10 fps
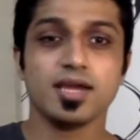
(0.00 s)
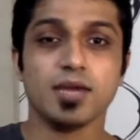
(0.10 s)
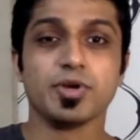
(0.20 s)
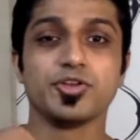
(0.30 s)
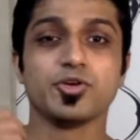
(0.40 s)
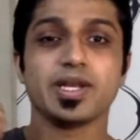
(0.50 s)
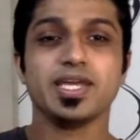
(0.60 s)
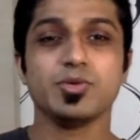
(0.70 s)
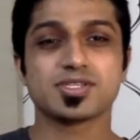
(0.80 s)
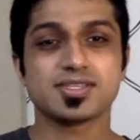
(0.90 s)
But you know, when he
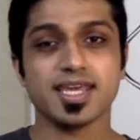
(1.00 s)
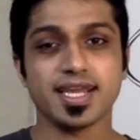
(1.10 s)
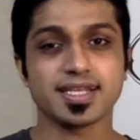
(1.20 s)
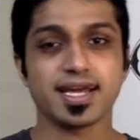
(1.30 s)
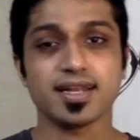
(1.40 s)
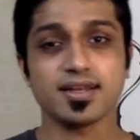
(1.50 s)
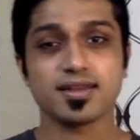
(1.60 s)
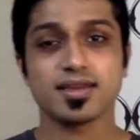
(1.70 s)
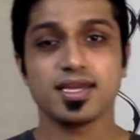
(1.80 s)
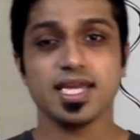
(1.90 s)
was saying that,
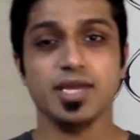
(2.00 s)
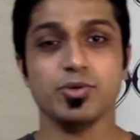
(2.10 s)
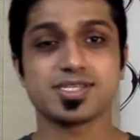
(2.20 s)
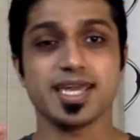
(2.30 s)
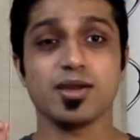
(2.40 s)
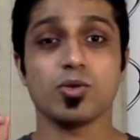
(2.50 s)
he was saying,